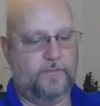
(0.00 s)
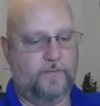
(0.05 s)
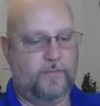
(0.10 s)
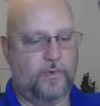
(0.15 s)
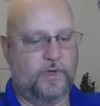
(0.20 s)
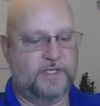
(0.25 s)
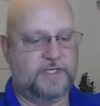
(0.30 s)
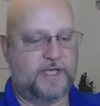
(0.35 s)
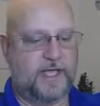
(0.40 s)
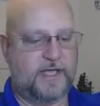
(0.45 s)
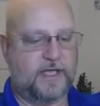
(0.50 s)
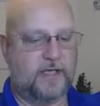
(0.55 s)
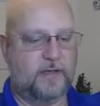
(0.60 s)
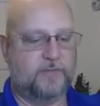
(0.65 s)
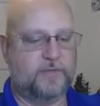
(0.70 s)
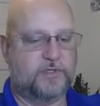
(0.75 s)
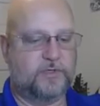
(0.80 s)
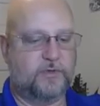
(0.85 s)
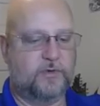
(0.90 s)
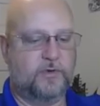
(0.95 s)
Once that
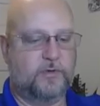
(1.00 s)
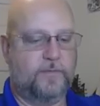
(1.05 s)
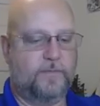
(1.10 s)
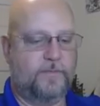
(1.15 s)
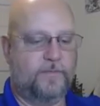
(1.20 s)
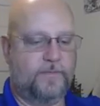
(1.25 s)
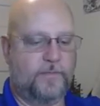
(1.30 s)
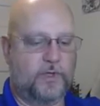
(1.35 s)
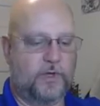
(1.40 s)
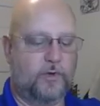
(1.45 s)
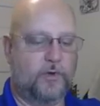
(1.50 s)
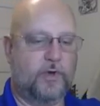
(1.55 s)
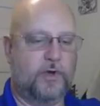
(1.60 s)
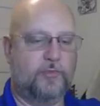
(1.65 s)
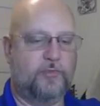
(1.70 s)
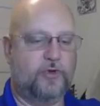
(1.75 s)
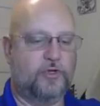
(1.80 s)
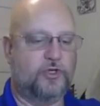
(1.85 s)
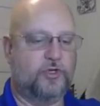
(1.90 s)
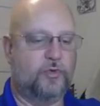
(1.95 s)
comes through, you're going to
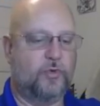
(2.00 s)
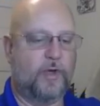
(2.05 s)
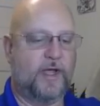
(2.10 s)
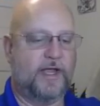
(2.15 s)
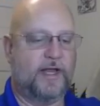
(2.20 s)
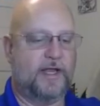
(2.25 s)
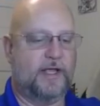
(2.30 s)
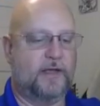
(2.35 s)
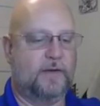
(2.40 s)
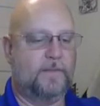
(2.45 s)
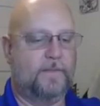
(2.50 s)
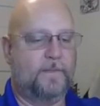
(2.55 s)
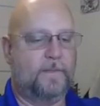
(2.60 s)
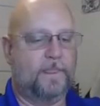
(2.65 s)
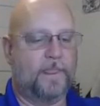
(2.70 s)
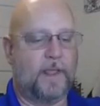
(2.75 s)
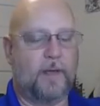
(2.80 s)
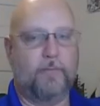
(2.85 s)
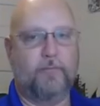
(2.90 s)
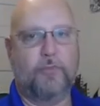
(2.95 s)
put your weight in,
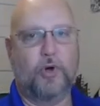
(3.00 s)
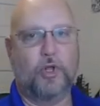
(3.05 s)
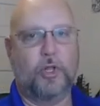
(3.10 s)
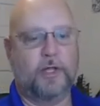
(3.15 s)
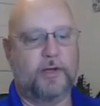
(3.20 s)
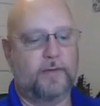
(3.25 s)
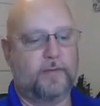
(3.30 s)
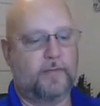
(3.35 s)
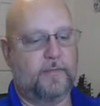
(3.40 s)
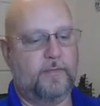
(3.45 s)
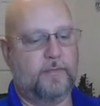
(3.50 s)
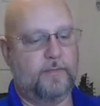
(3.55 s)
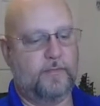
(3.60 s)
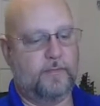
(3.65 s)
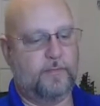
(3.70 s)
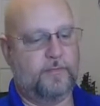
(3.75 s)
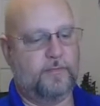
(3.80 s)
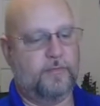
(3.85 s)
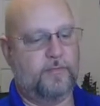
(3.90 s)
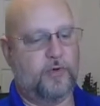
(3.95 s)
bullet
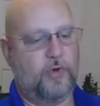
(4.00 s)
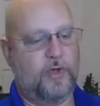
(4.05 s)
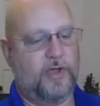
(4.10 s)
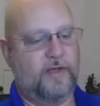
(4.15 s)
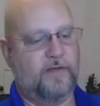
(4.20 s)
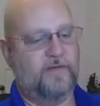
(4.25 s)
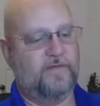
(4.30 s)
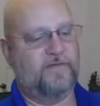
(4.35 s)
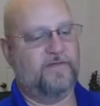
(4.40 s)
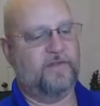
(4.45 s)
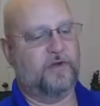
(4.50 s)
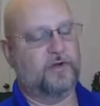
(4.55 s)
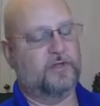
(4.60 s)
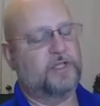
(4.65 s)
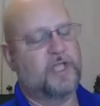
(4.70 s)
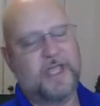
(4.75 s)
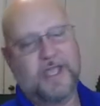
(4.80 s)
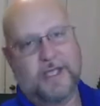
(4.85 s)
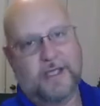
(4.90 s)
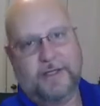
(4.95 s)
pointing first.
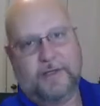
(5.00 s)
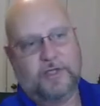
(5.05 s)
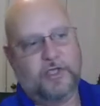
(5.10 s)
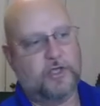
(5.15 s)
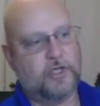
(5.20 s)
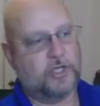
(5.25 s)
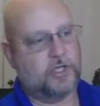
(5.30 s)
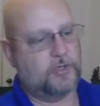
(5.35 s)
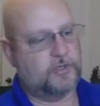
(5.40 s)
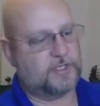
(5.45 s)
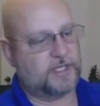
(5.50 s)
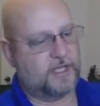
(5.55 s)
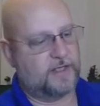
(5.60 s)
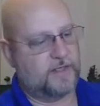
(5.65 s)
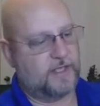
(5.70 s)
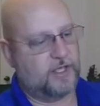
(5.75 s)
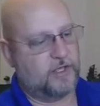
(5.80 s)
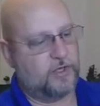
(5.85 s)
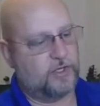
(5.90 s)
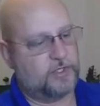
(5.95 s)
You can use
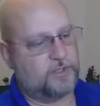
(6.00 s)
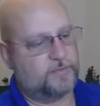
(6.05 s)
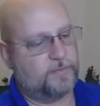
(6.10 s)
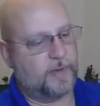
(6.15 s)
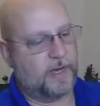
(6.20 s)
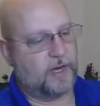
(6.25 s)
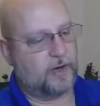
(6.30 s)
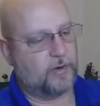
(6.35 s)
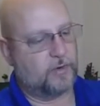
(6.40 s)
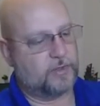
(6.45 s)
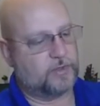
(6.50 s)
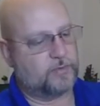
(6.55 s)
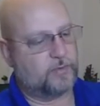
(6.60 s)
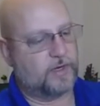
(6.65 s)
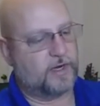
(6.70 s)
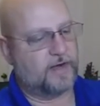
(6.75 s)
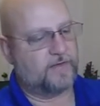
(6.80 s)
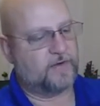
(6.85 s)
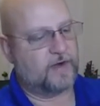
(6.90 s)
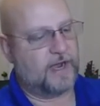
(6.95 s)
anything, you can use barrels,
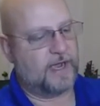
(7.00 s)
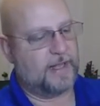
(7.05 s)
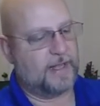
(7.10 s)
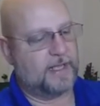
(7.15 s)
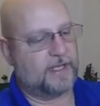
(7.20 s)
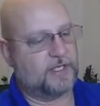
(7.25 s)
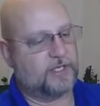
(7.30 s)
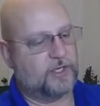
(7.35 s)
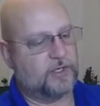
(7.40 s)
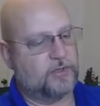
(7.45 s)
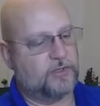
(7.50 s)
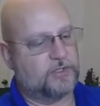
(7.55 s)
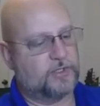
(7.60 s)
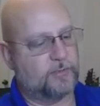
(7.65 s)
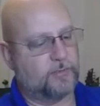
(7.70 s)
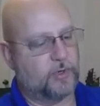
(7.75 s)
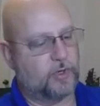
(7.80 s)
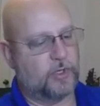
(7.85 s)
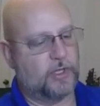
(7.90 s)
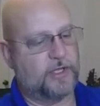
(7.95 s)
whatever. I like to use the
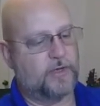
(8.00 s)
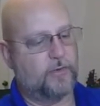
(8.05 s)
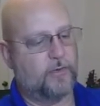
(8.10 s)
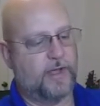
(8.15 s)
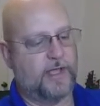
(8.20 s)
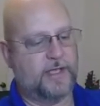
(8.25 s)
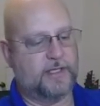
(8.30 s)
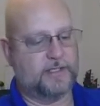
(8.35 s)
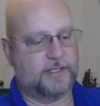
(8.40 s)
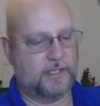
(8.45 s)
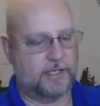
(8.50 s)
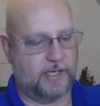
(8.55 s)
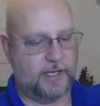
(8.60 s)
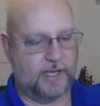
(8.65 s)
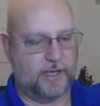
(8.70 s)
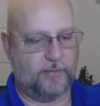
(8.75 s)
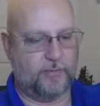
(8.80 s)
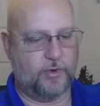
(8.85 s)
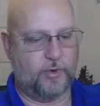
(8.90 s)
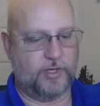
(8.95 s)
bullet weights
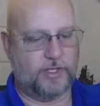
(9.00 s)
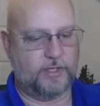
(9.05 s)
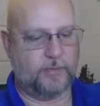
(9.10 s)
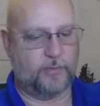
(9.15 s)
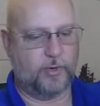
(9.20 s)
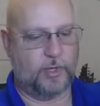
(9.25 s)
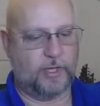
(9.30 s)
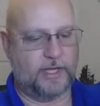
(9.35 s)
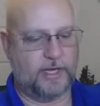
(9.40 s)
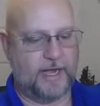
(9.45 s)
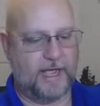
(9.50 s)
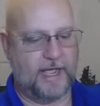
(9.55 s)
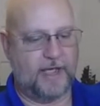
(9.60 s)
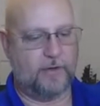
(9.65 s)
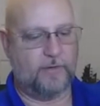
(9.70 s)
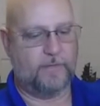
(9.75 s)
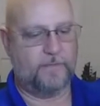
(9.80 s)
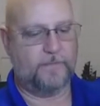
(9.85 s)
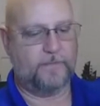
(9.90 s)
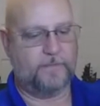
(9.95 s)
and point the bullet
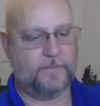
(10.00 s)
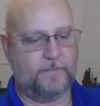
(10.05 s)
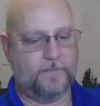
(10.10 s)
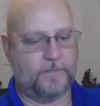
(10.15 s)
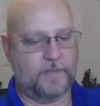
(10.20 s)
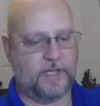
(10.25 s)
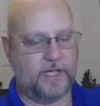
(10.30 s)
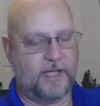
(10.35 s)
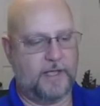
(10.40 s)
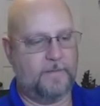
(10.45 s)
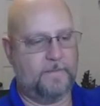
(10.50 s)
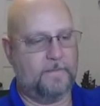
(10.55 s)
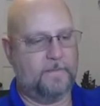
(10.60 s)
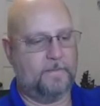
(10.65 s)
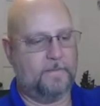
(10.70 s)
down, okay?